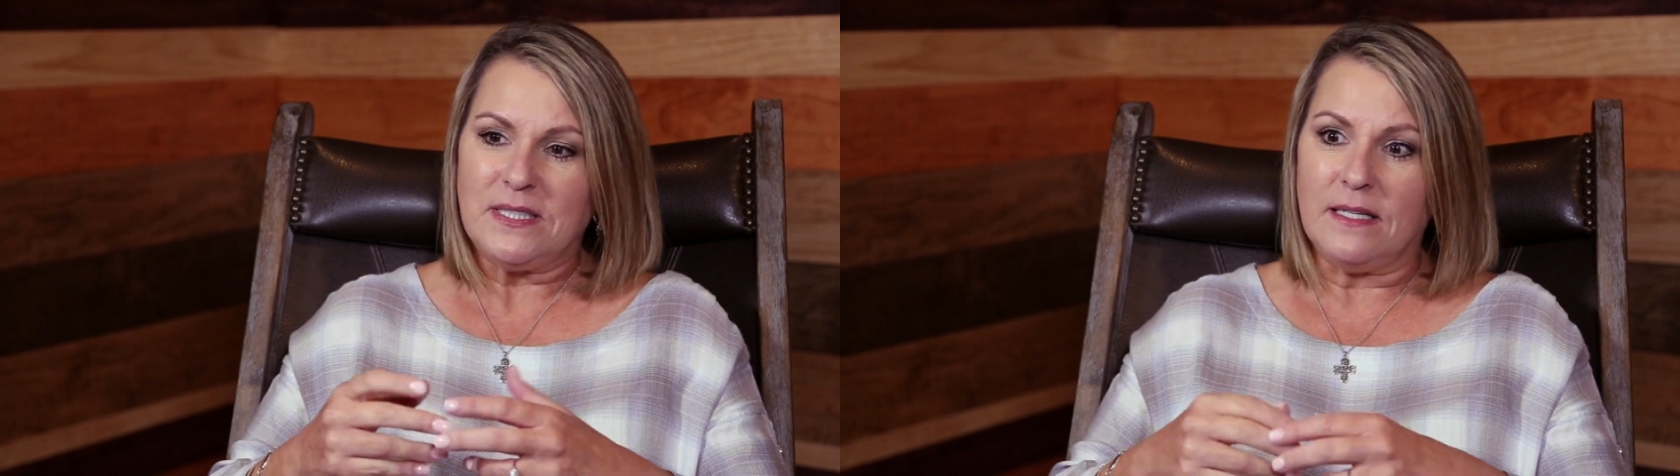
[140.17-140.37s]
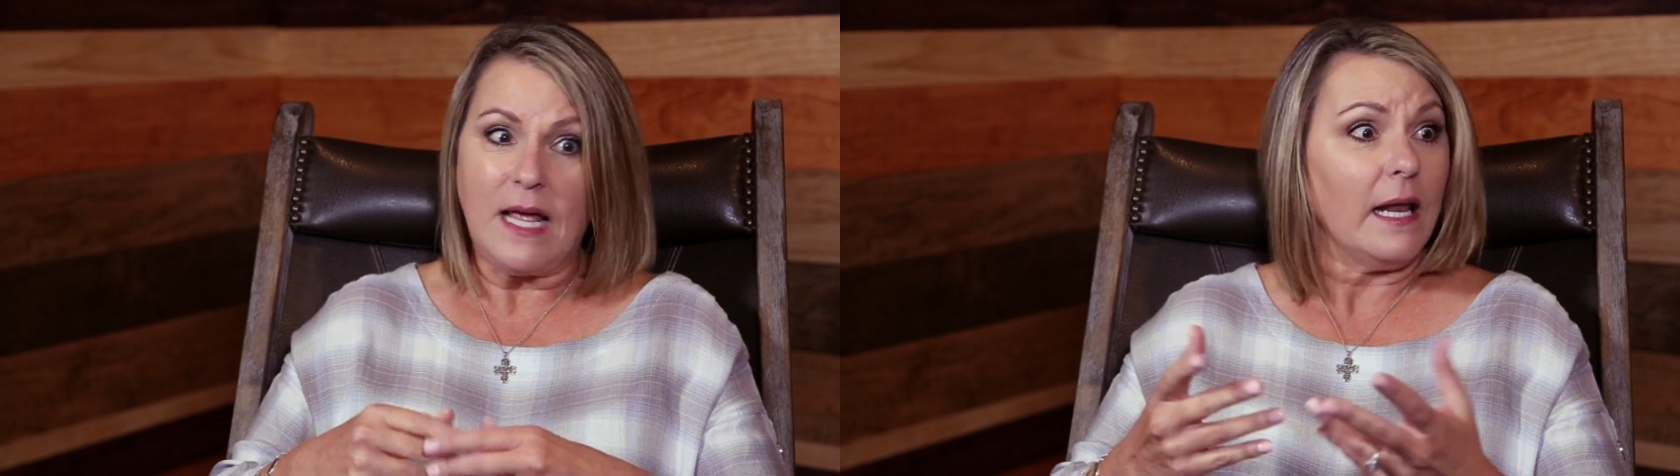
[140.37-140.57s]

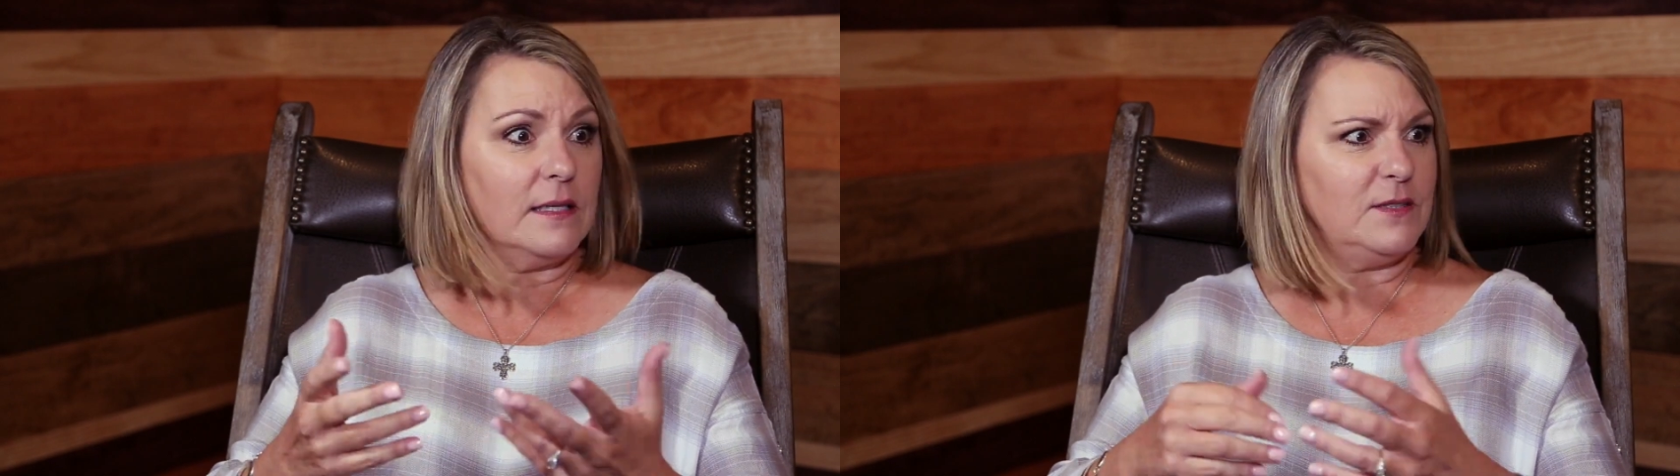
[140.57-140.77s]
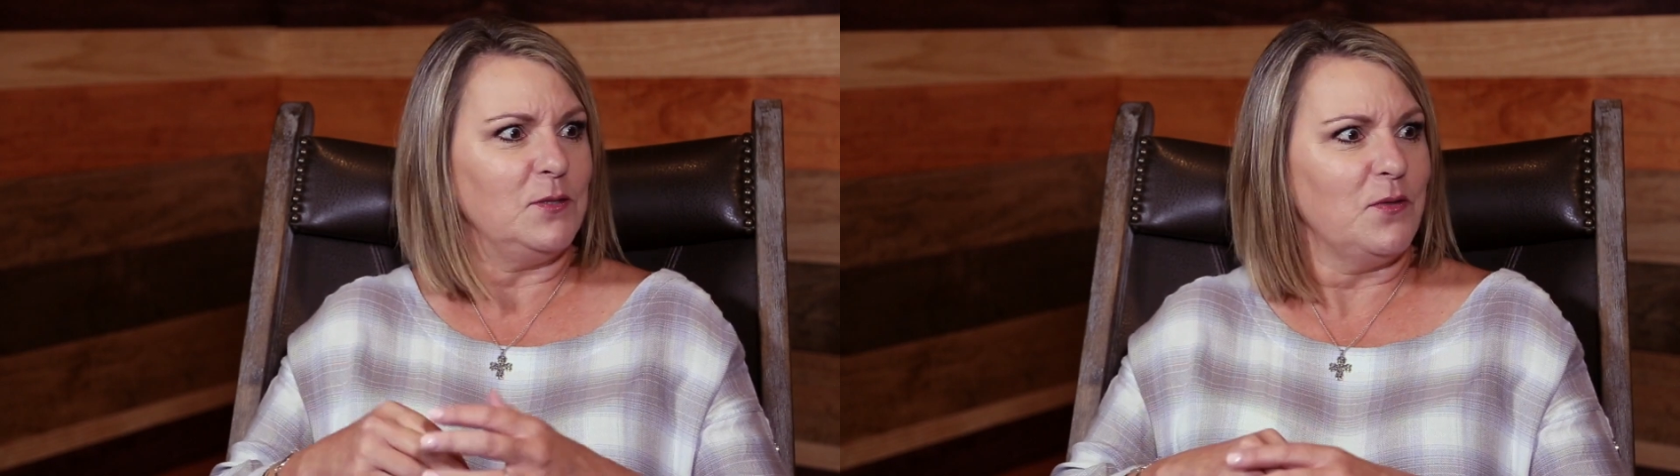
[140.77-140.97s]
we said, yeah,
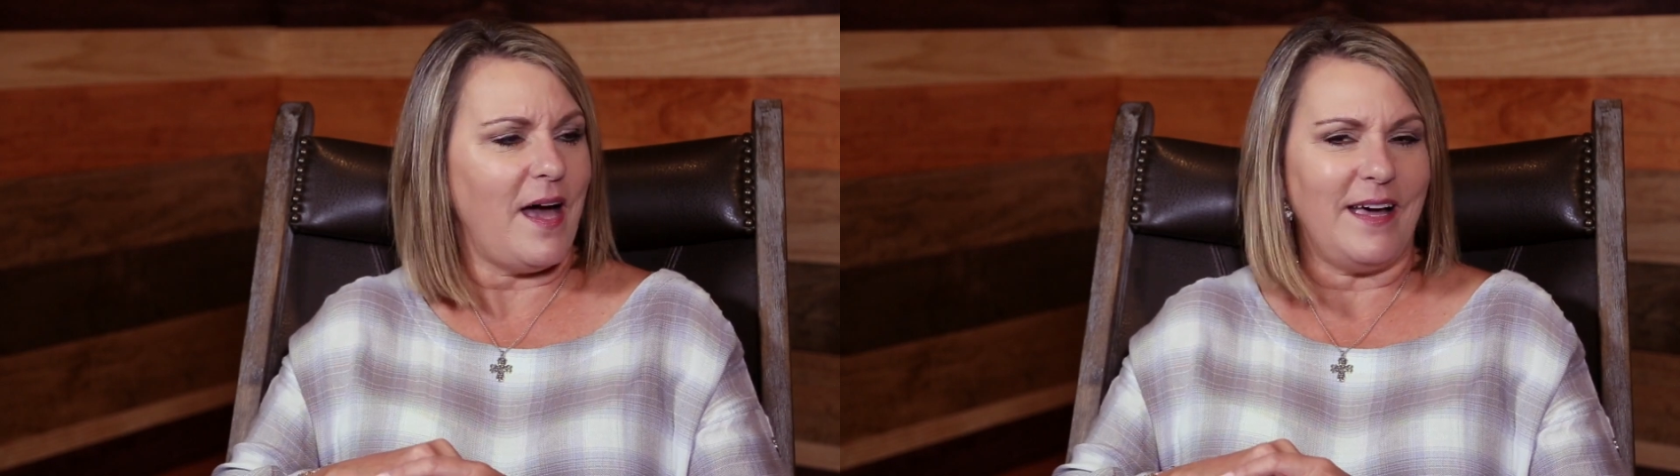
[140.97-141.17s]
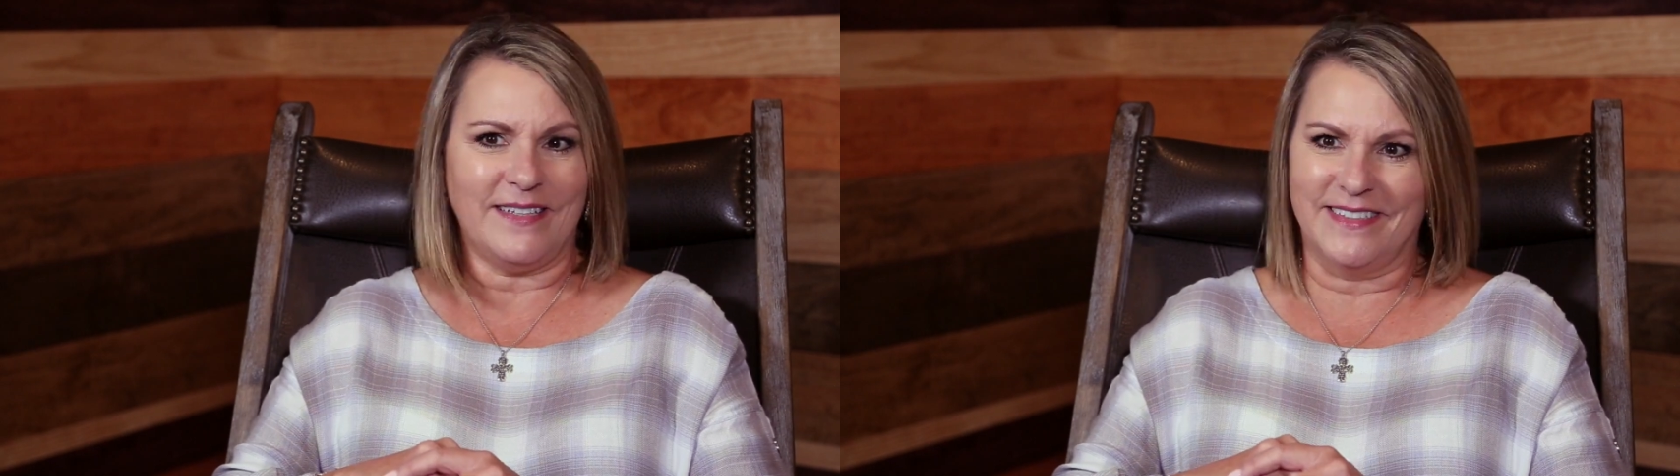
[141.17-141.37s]
let's do
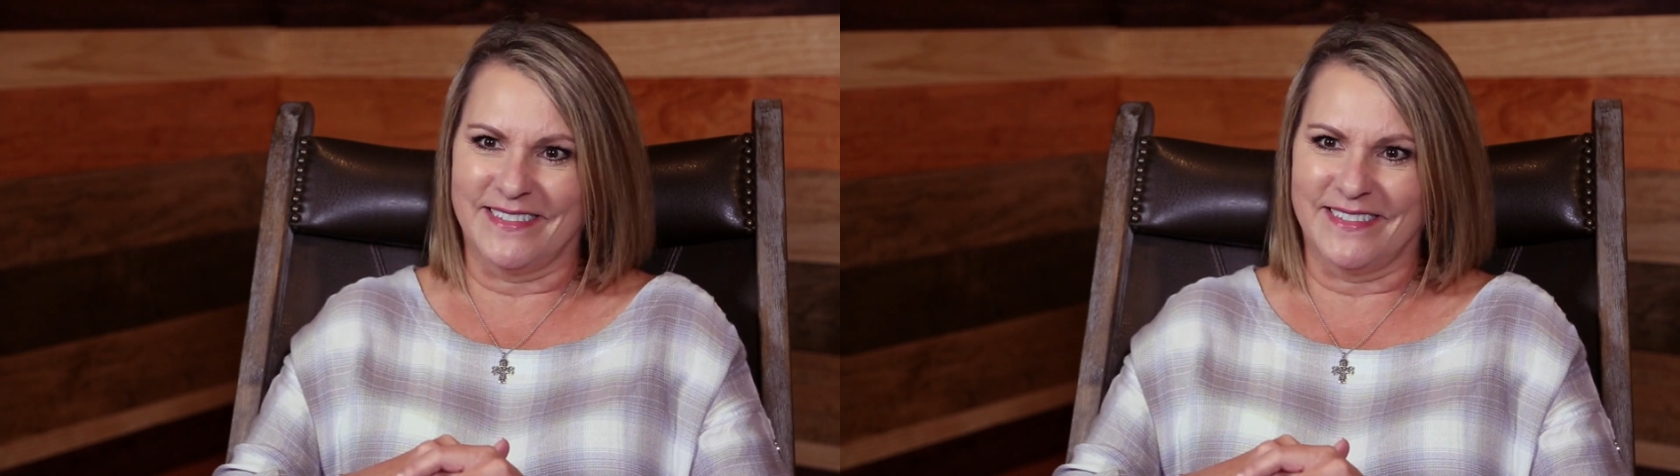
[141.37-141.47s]
that.